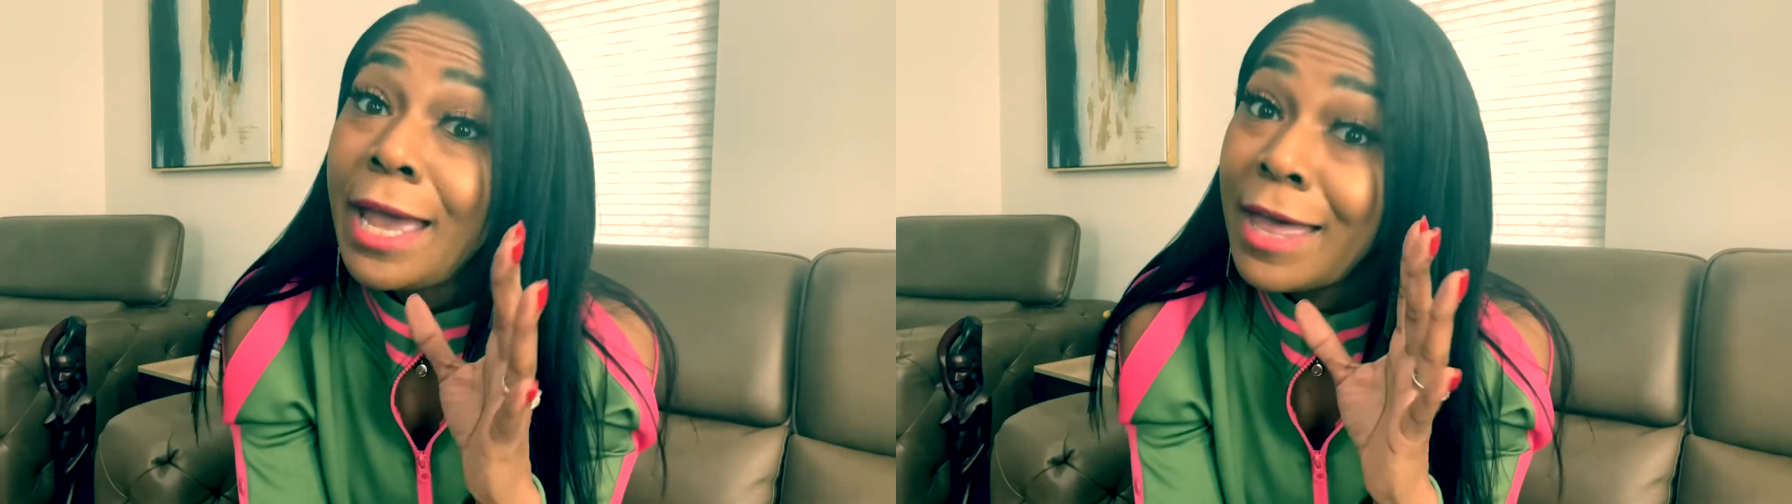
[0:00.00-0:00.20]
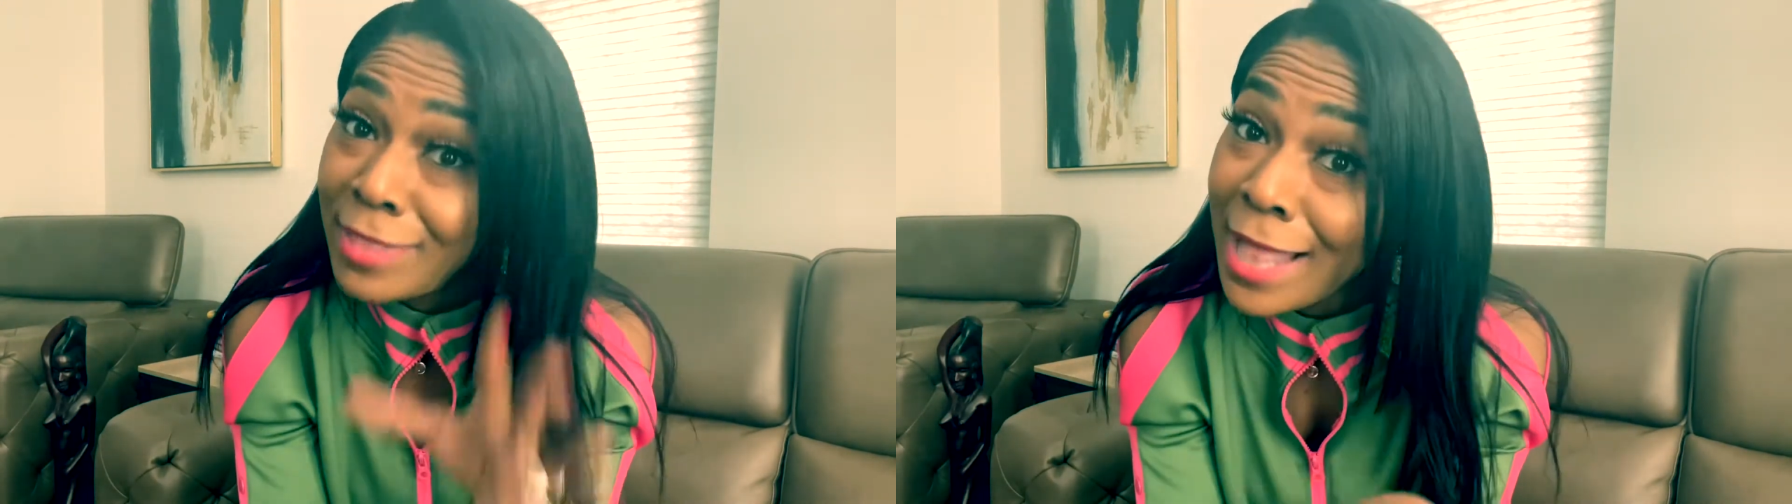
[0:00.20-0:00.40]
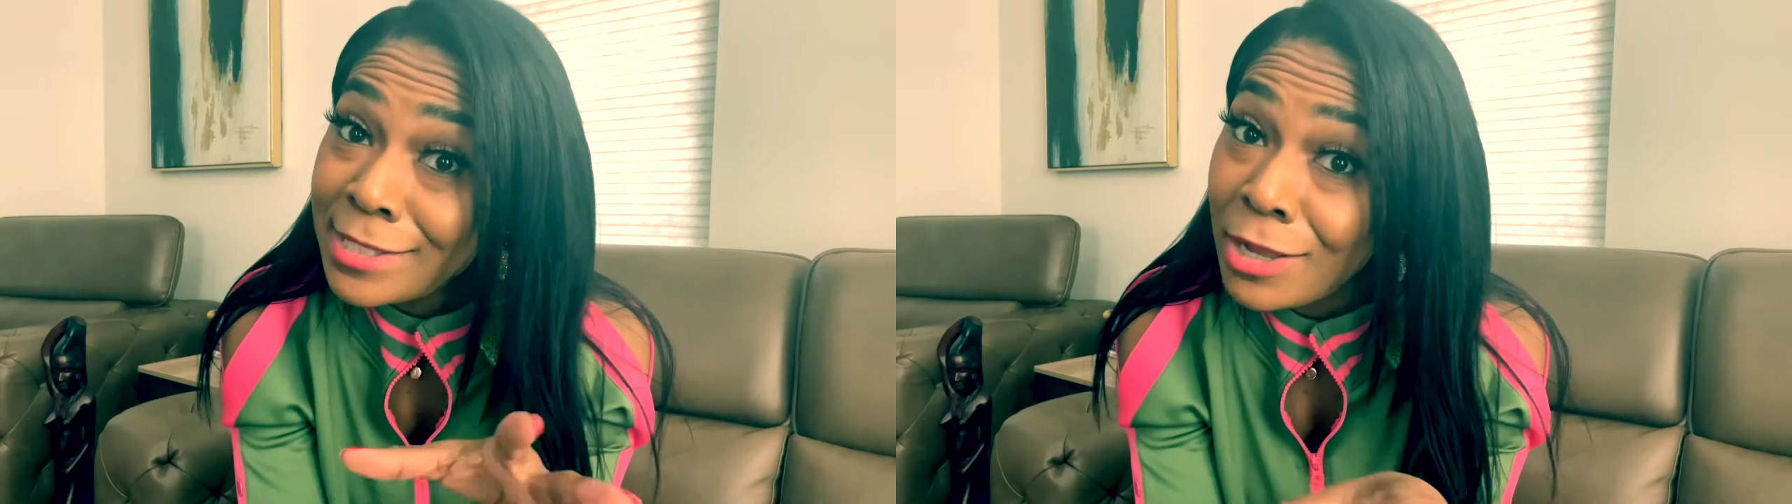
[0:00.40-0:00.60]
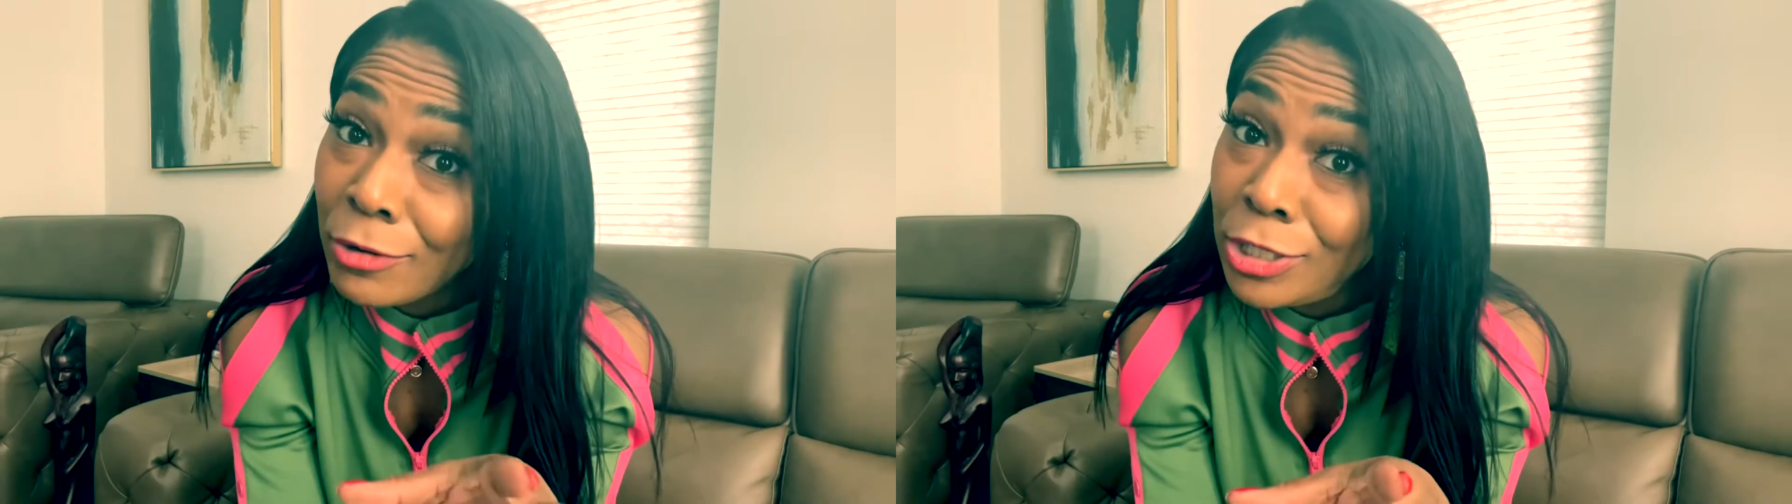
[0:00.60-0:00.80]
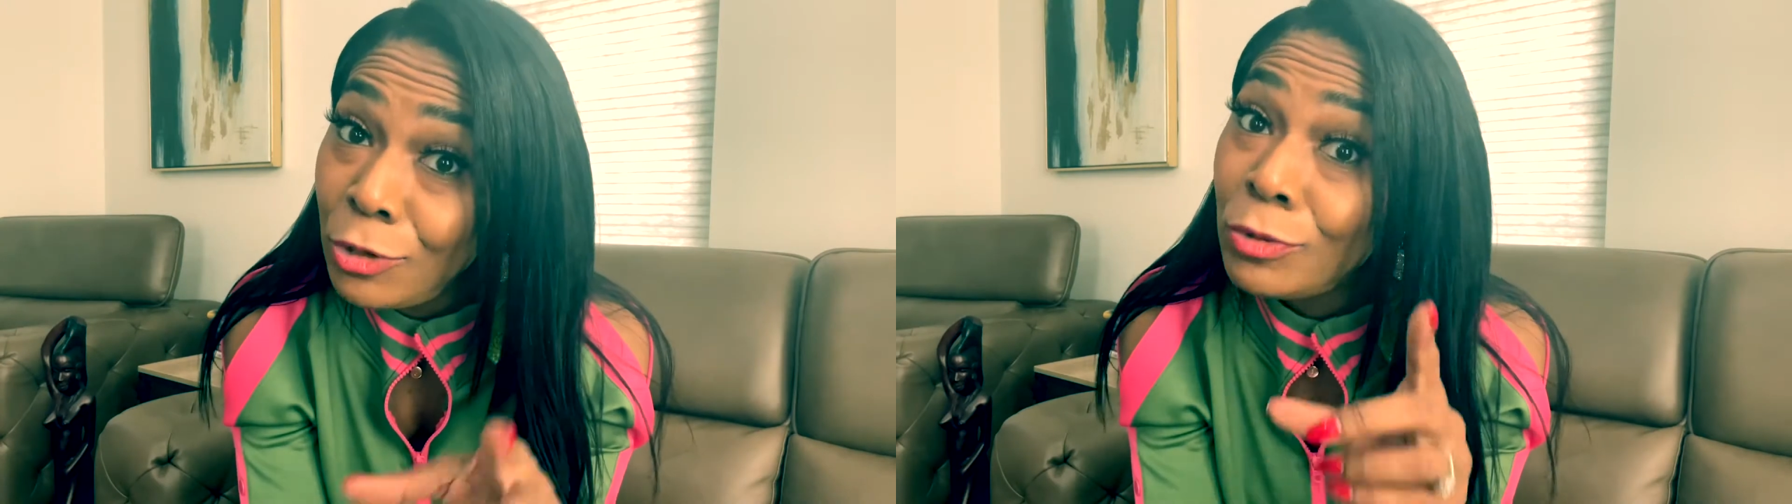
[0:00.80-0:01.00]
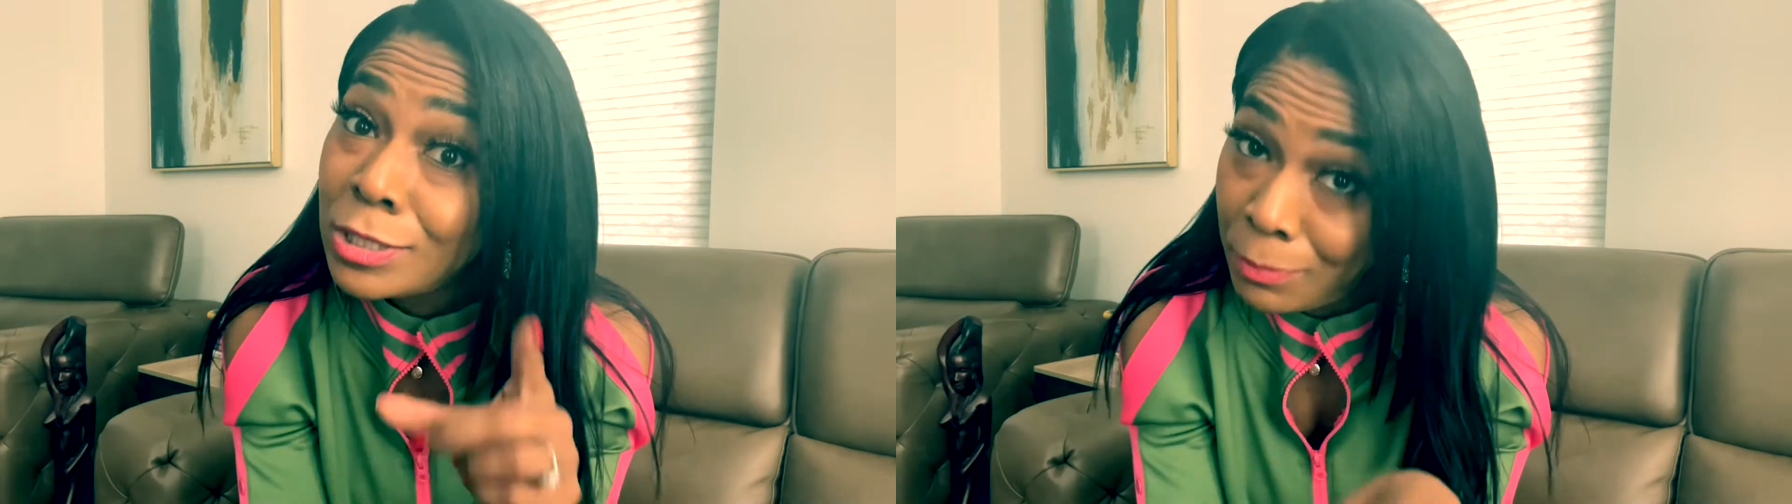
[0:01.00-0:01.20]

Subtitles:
and that's their cue to